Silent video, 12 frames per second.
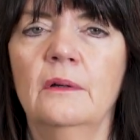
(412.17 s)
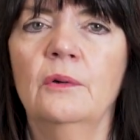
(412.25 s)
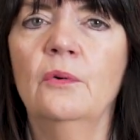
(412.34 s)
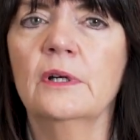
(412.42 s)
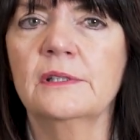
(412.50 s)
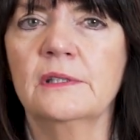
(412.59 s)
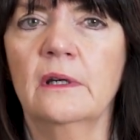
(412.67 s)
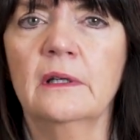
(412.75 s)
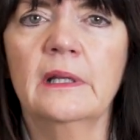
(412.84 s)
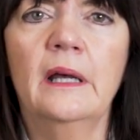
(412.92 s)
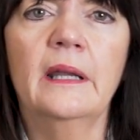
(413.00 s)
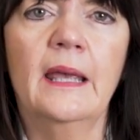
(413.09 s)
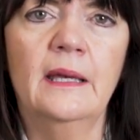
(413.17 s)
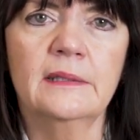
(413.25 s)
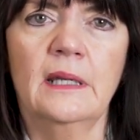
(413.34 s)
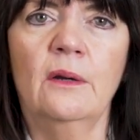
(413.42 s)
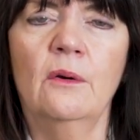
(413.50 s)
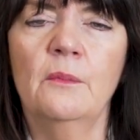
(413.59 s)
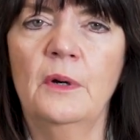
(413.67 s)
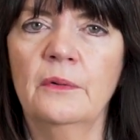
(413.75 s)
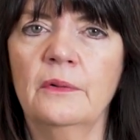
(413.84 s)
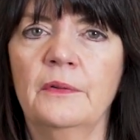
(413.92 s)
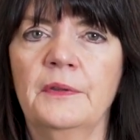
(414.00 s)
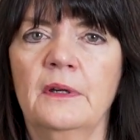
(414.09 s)
who are started on
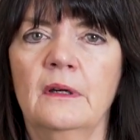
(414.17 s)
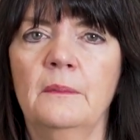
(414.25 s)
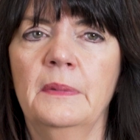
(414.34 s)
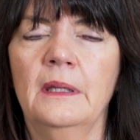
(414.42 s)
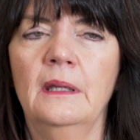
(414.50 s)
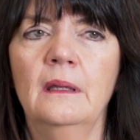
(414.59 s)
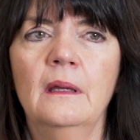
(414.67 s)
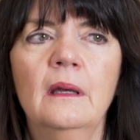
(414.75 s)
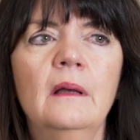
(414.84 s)
anti-hormonal therapy,